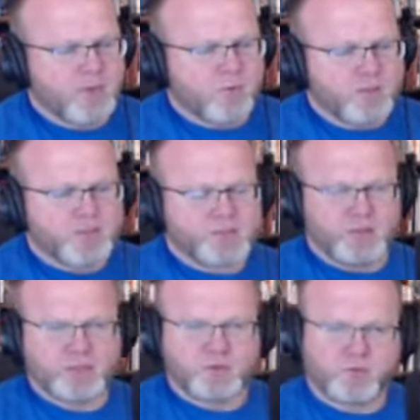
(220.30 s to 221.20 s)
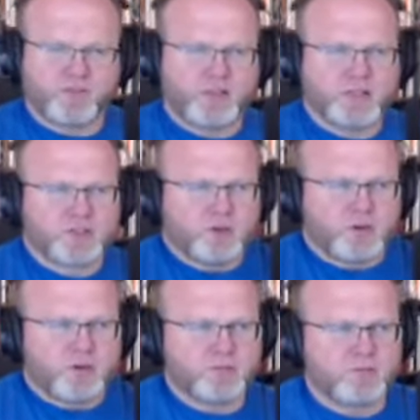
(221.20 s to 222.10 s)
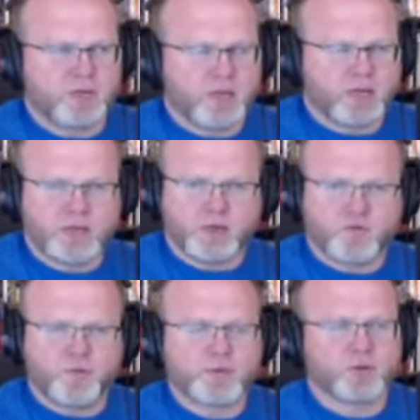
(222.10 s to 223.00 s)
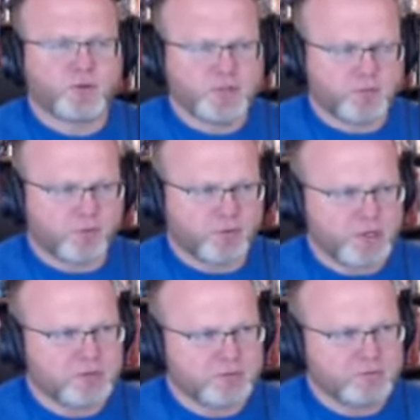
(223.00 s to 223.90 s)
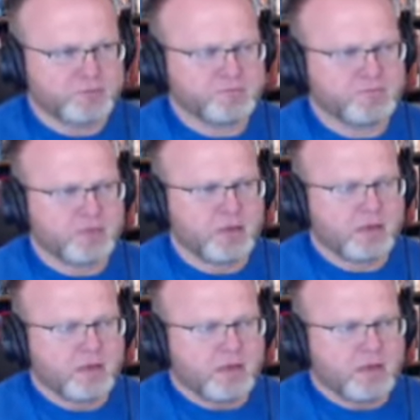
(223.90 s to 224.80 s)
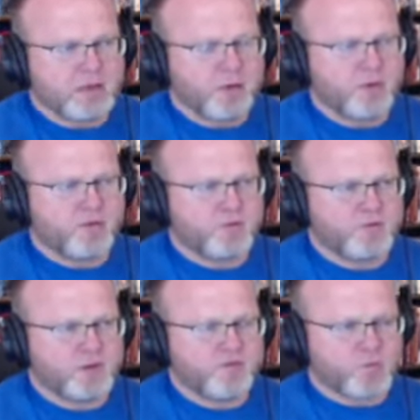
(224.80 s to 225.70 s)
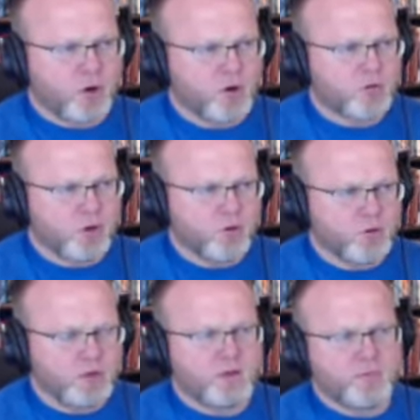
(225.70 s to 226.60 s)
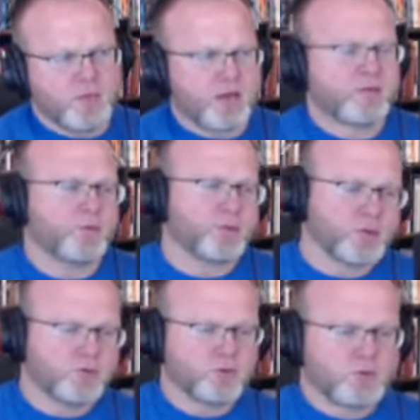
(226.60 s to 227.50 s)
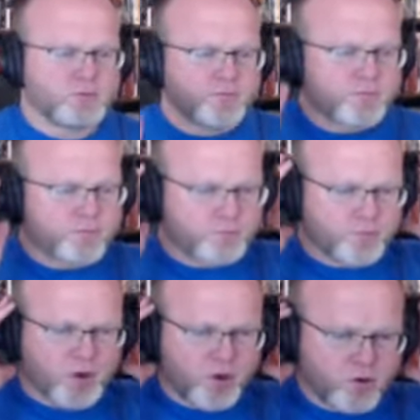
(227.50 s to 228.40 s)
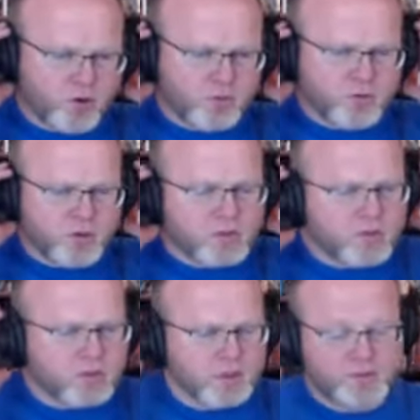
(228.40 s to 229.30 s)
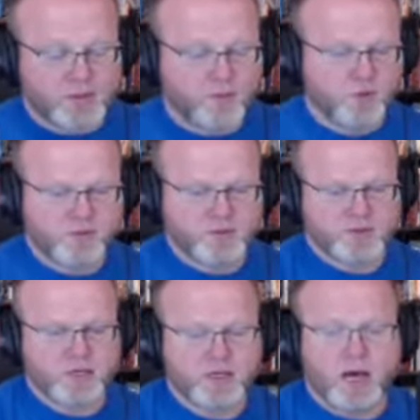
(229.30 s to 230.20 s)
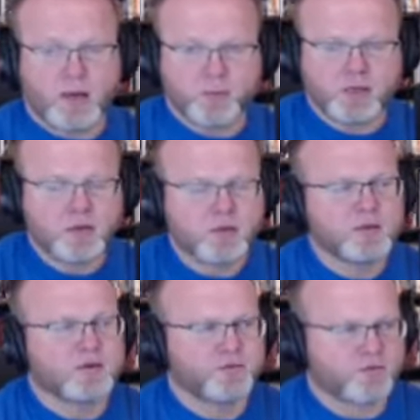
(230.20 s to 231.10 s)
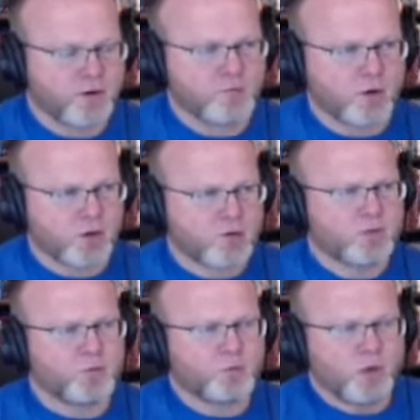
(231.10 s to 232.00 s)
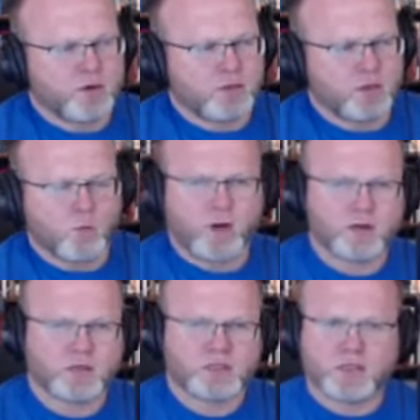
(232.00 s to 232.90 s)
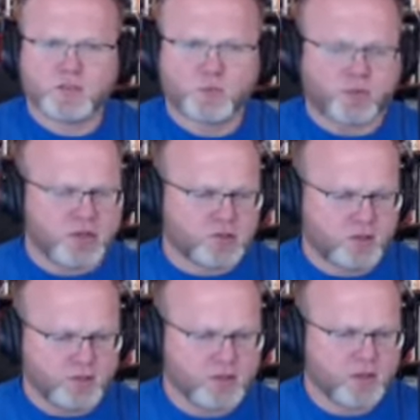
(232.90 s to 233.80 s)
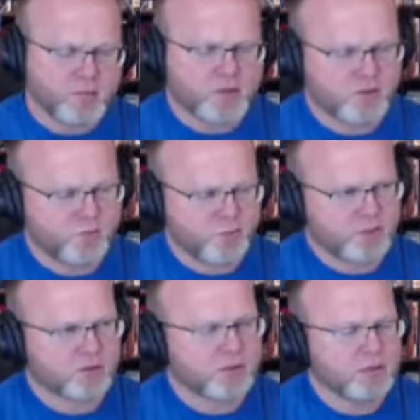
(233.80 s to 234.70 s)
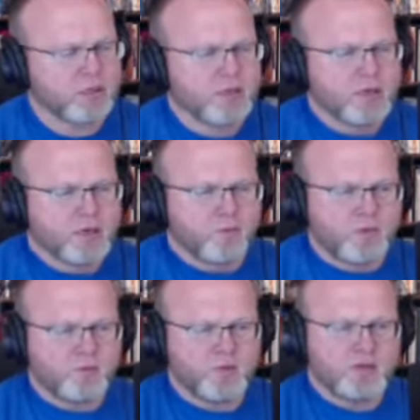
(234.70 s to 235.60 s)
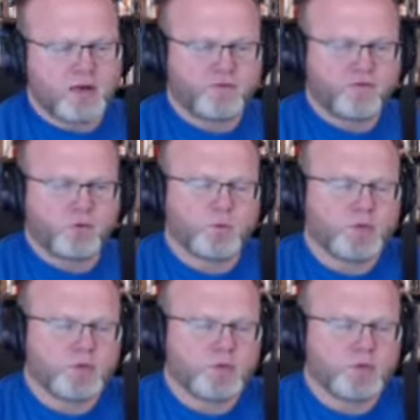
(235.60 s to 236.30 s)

a reflection on the idea of biblical inspiration. You know, if Mark wrote and then Matthew and Luke borrowed, and some would even say copied from Mark, then where does inspiration then come into the picture? We need to be careful when